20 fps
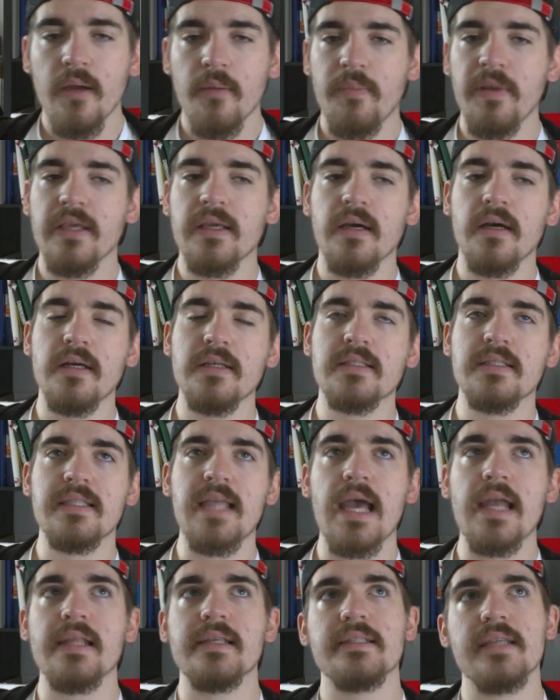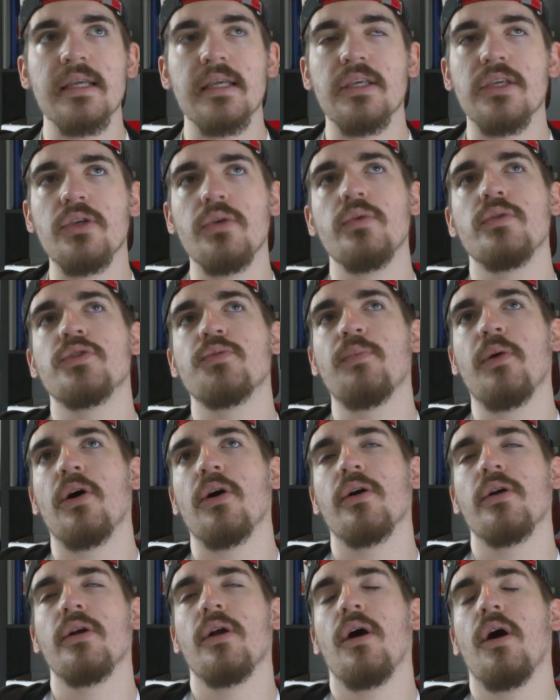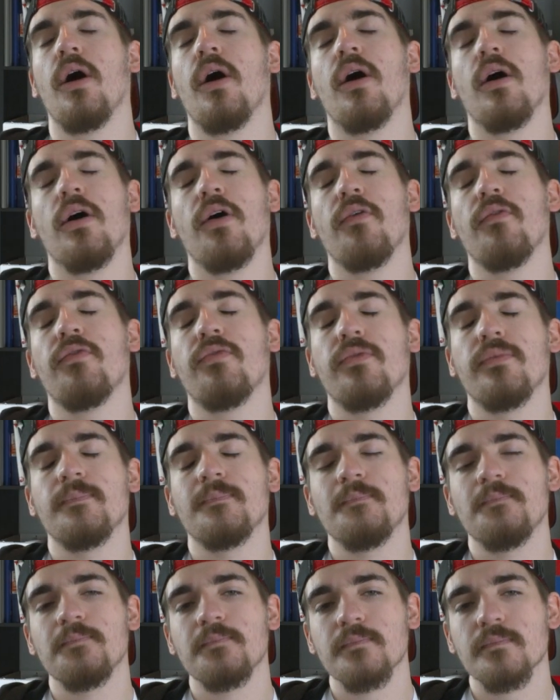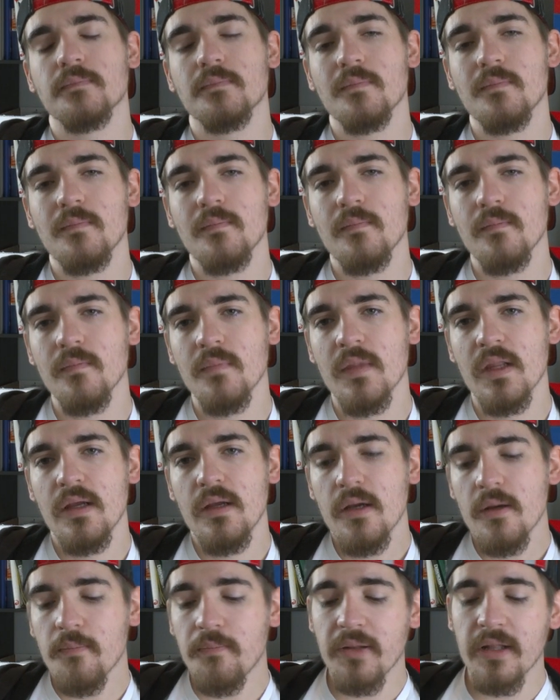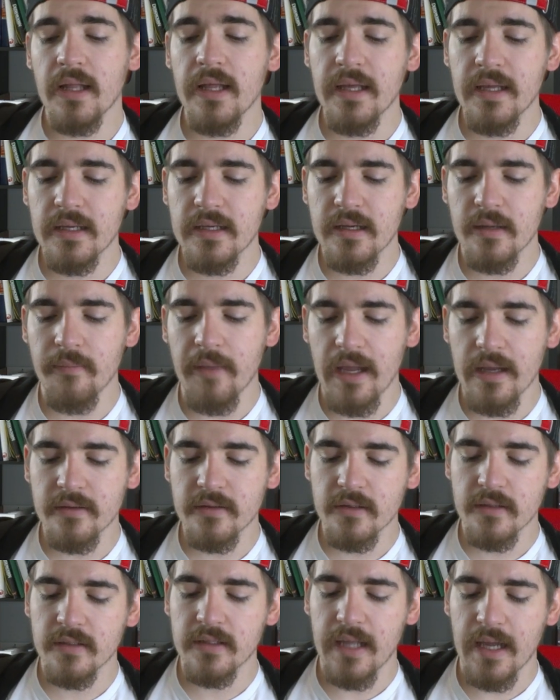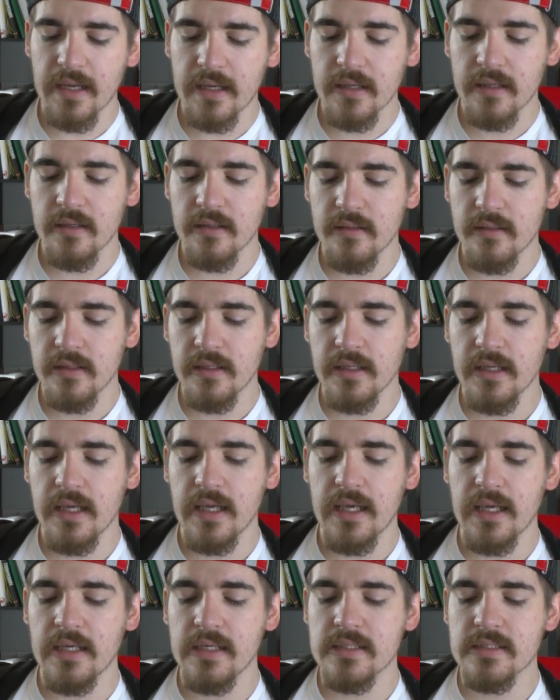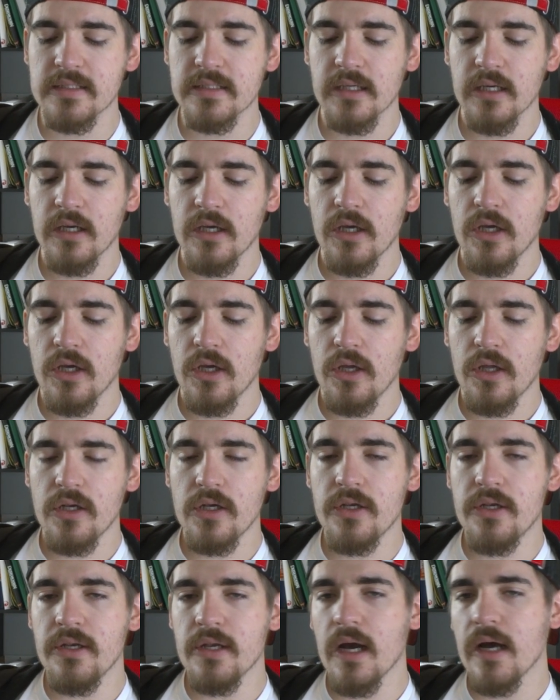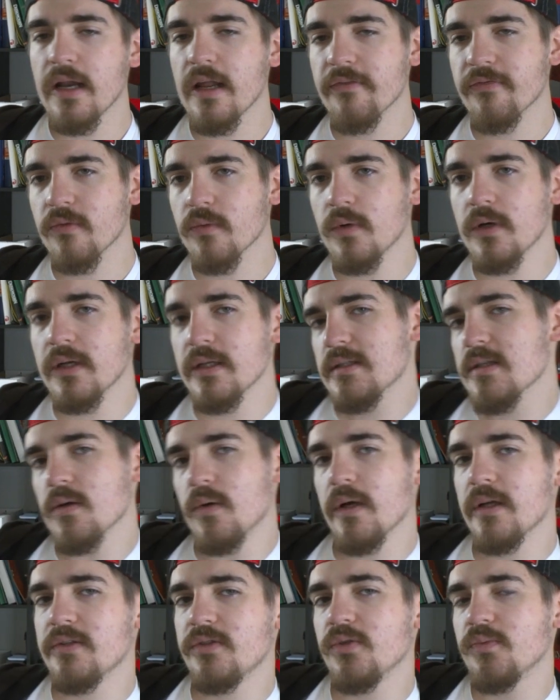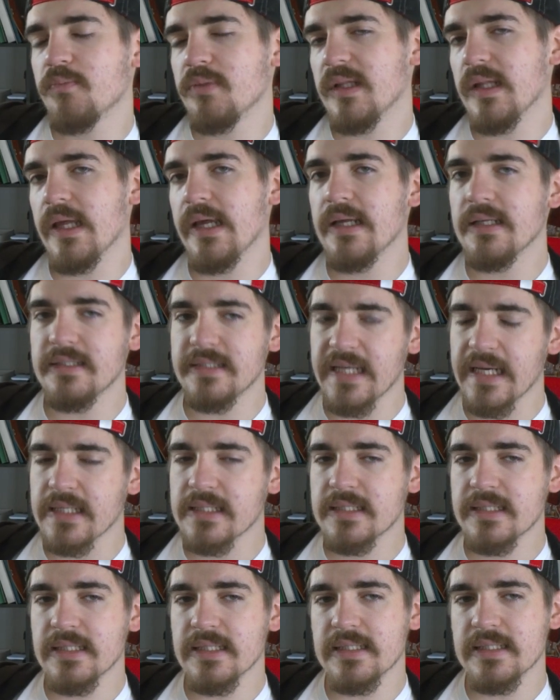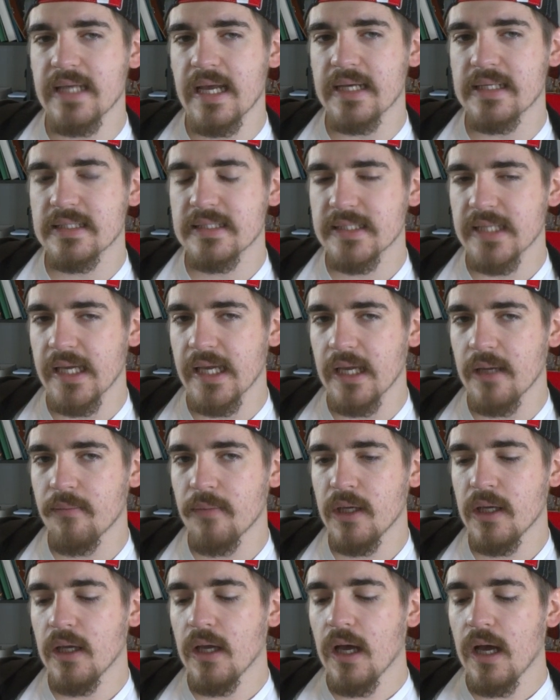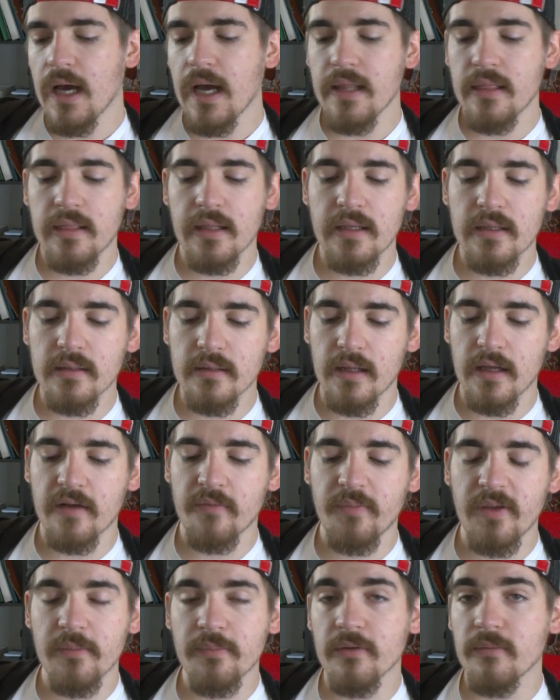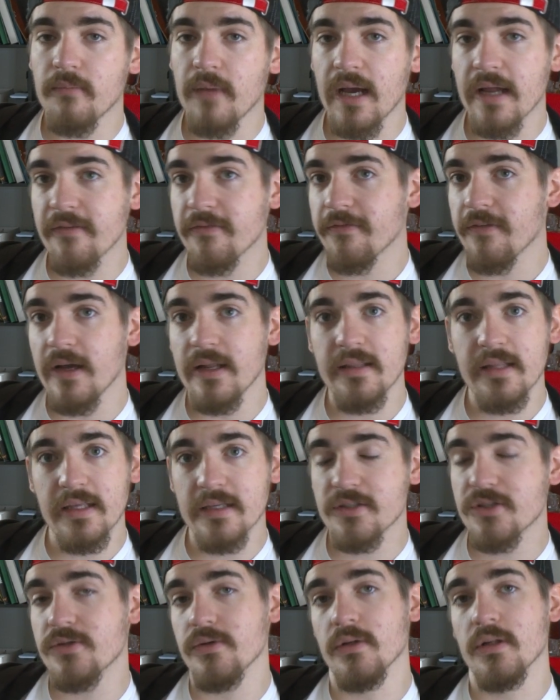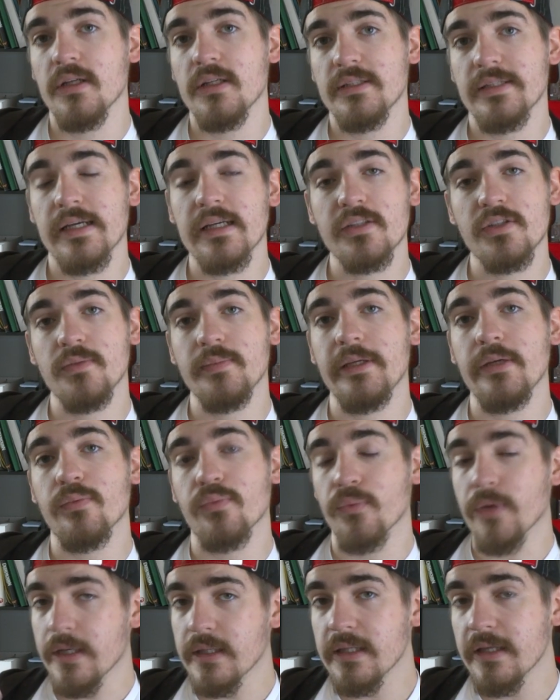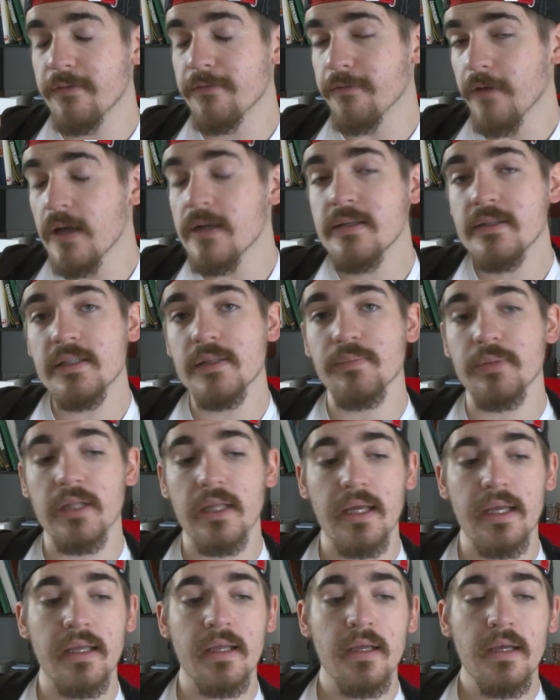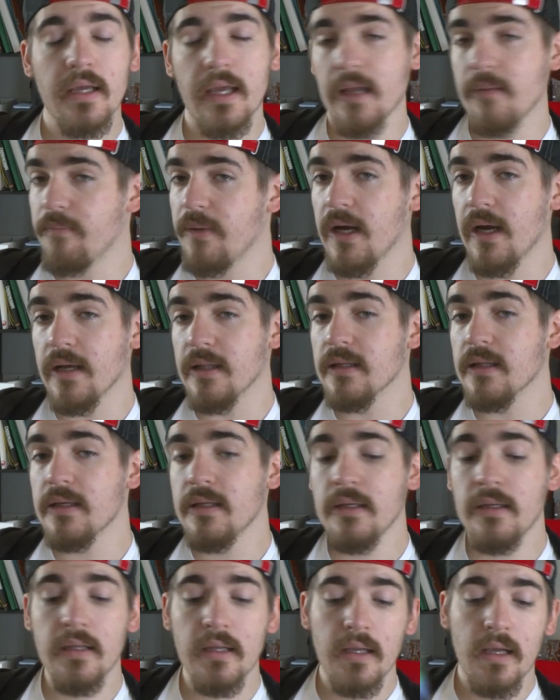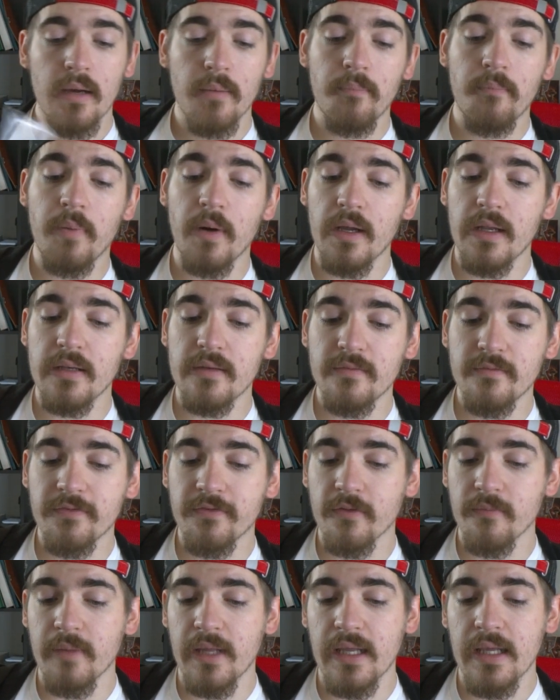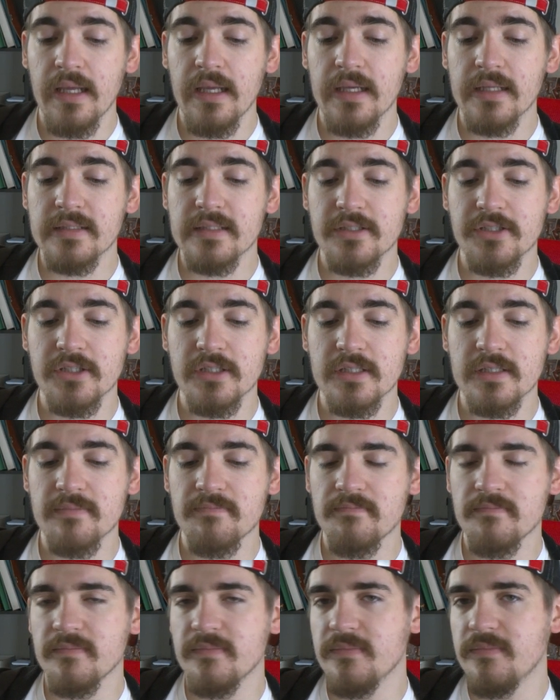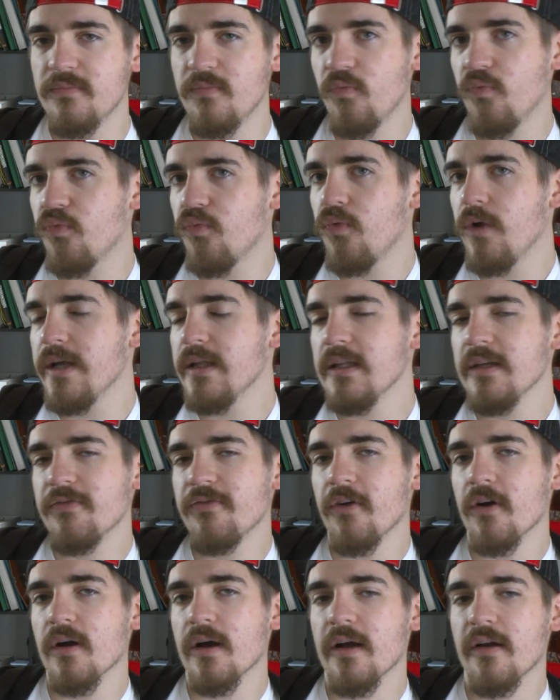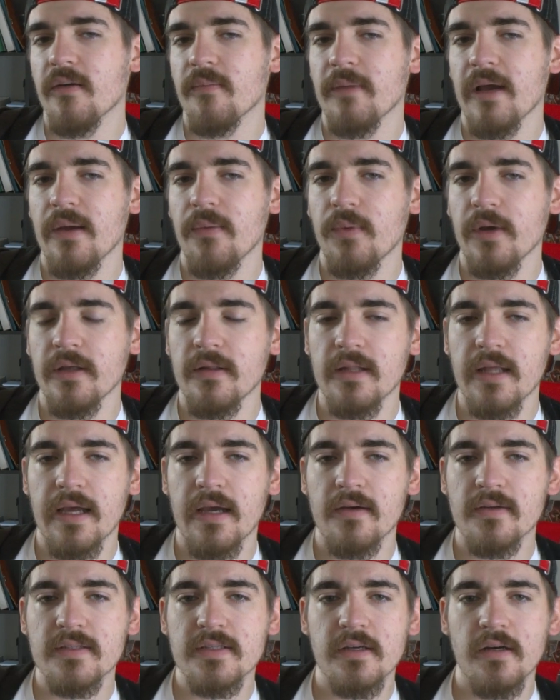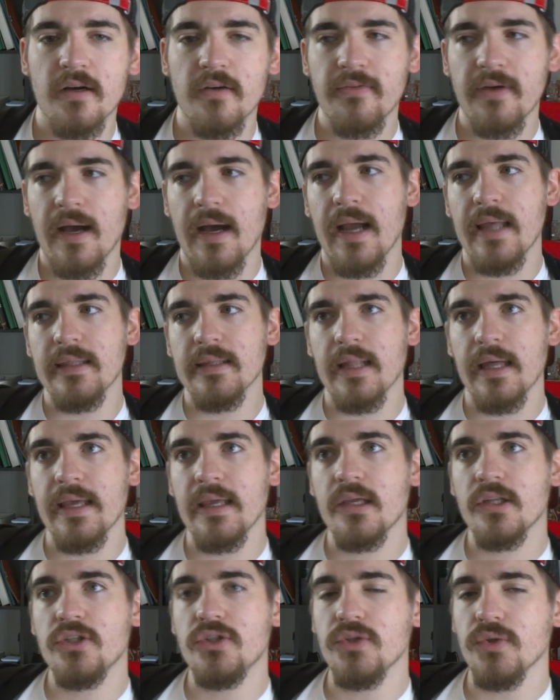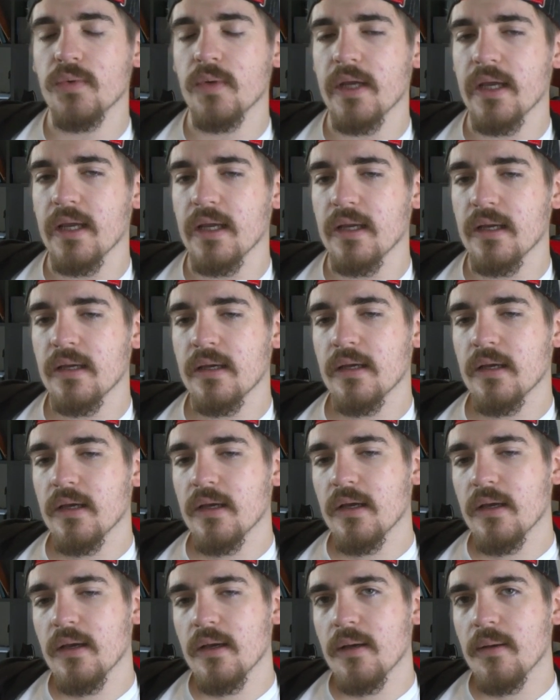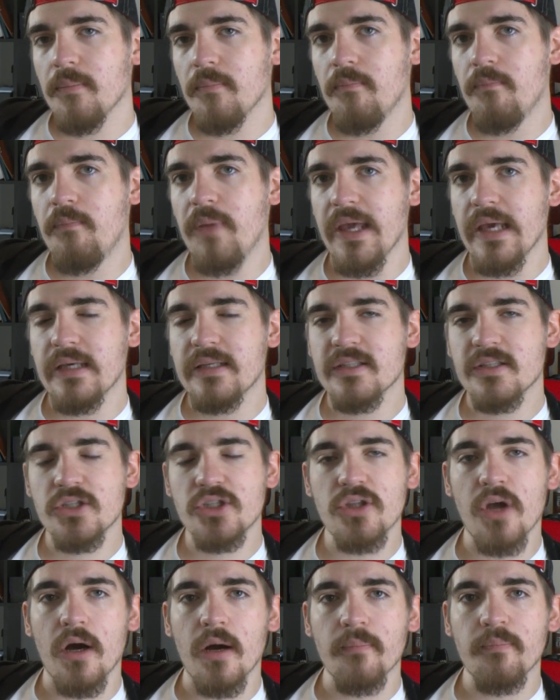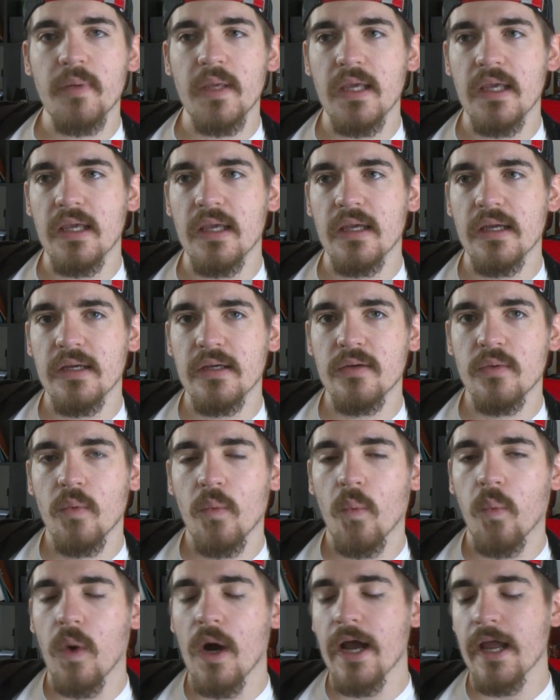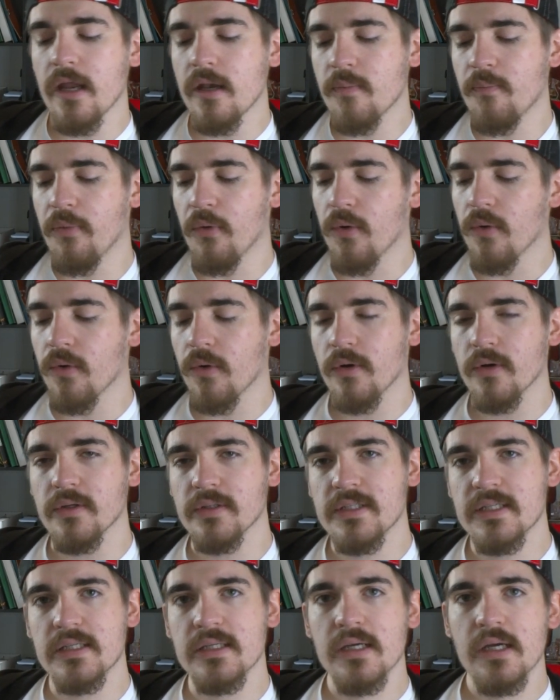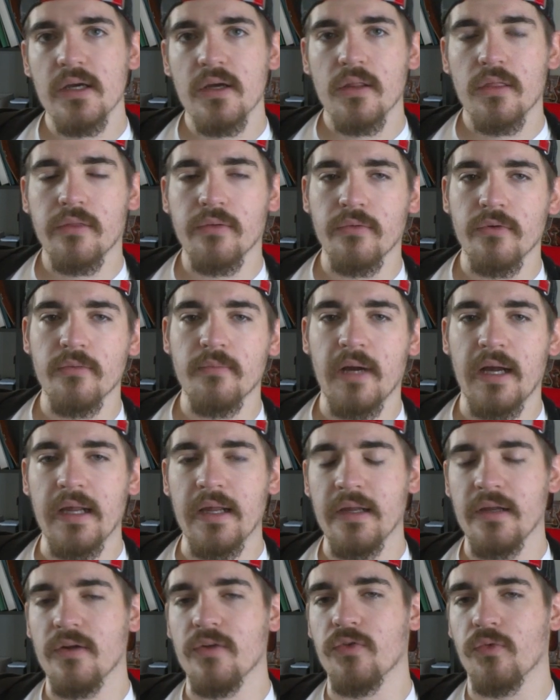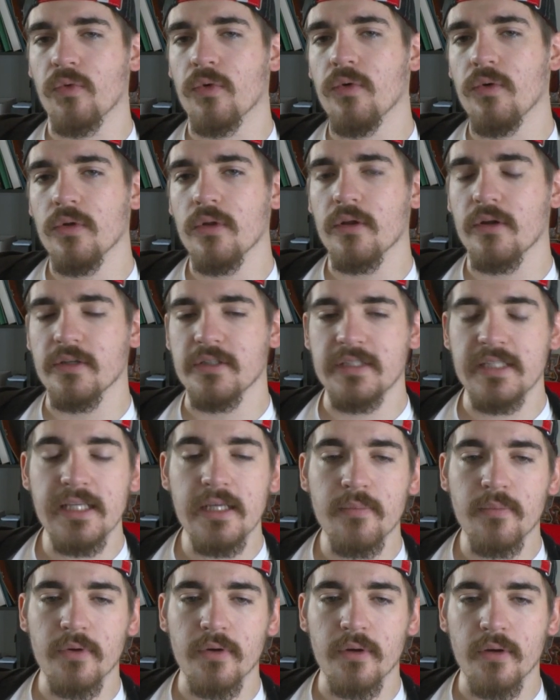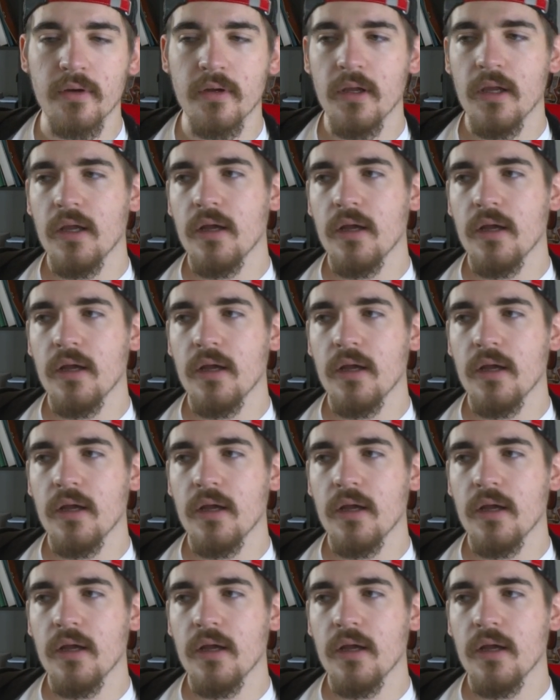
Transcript: Because that is a huge part of playing Commander and that kind of thing, is not everyone is going to play decks the exact same. I think a lot of people might find the Y'Shtola deck to be really fun to play and pilot, but for me, it's just really far out of my wheelhouse of I like doing big stompy wide boards through my Gruul or Teamer